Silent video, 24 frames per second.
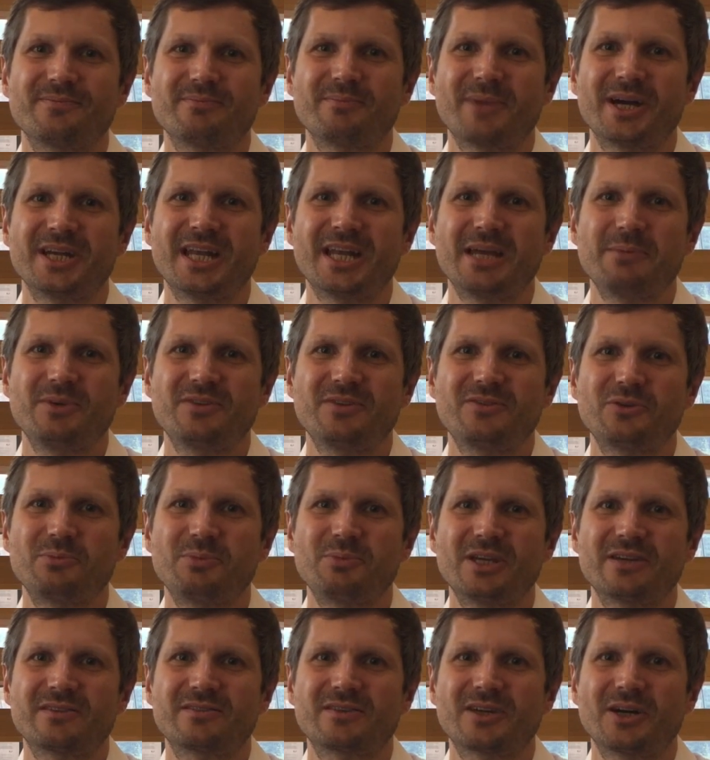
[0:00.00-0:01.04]
My name is
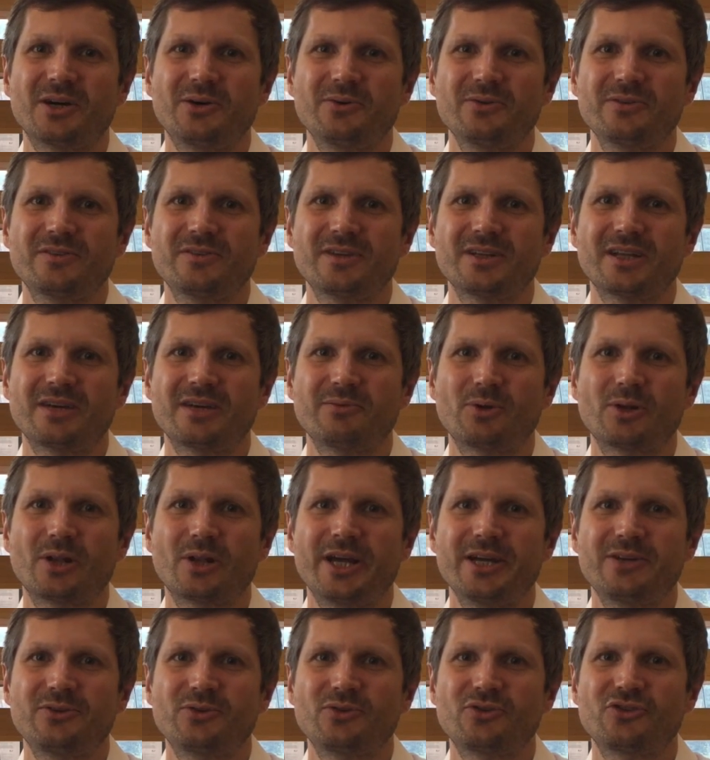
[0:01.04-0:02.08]
Tobias Kraus and I would
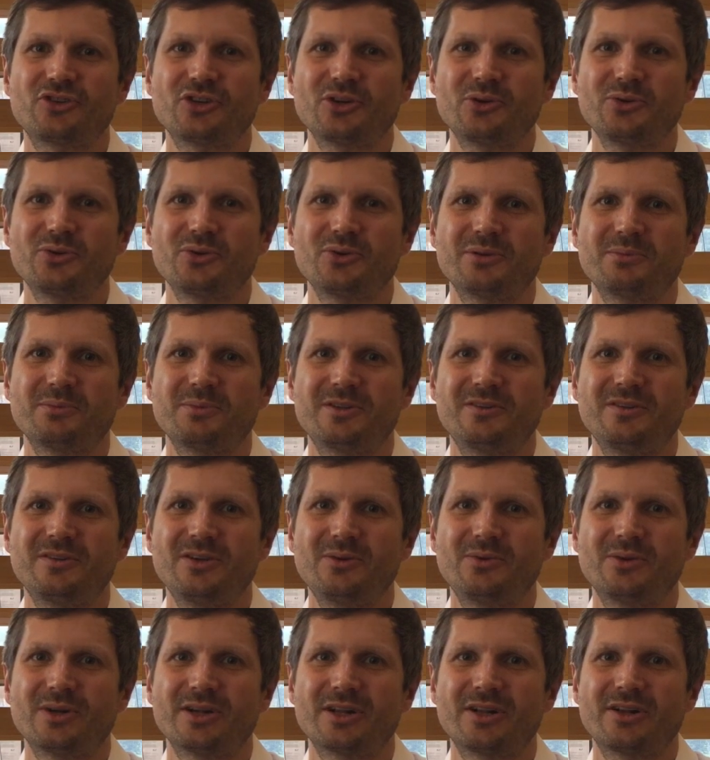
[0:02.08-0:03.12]
like to show you a
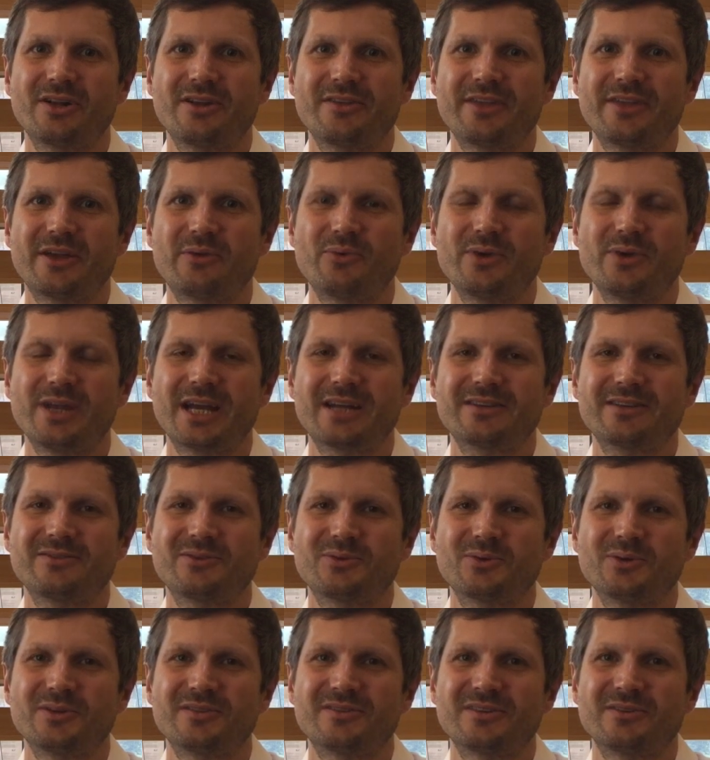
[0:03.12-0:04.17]
material that reacts
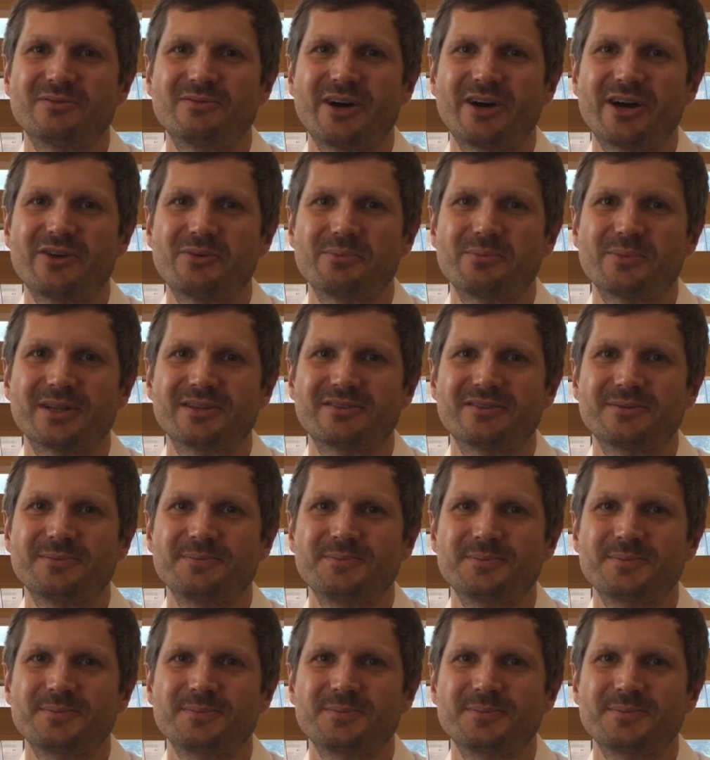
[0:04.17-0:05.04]
to its environment.